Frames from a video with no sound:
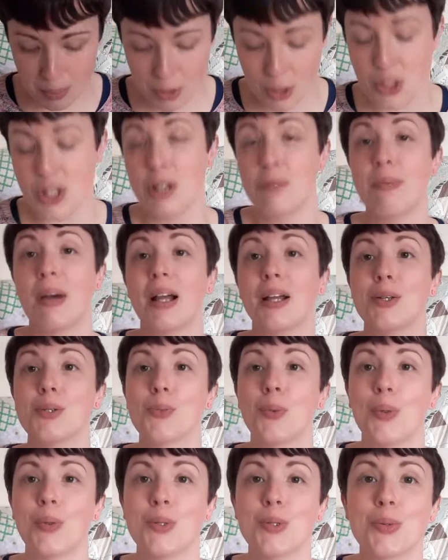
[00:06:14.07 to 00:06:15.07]
project bag is
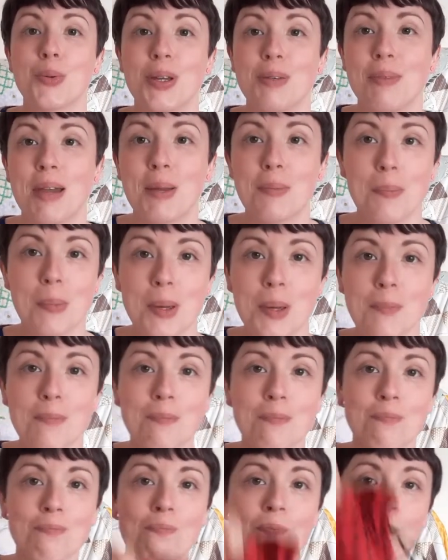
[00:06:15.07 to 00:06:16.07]
one that Twee made me,
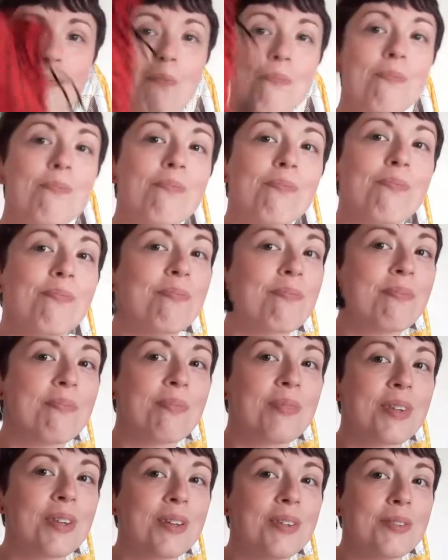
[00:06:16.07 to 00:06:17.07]

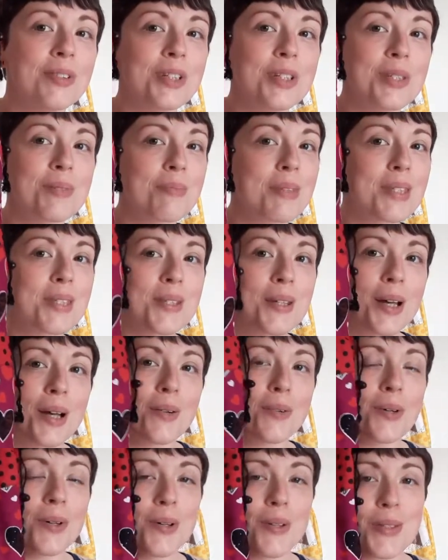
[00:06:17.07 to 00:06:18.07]
which is my Star
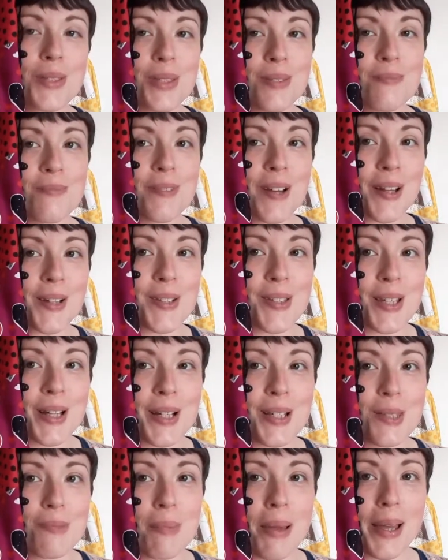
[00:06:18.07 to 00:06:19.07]
Wars
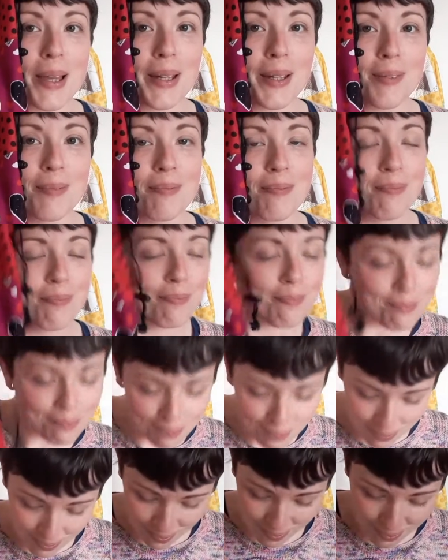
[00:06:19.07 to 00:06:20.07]
Valentine's bag,
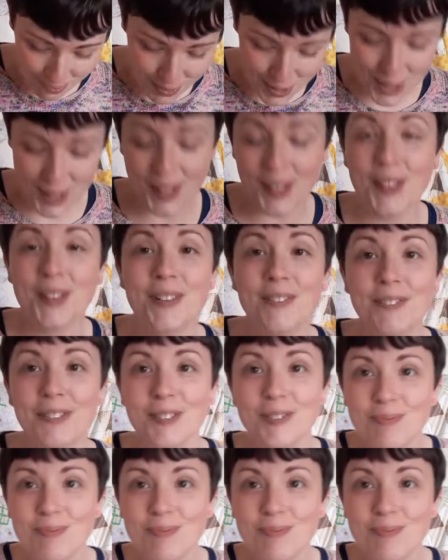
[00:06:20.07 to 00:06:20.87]
which I love.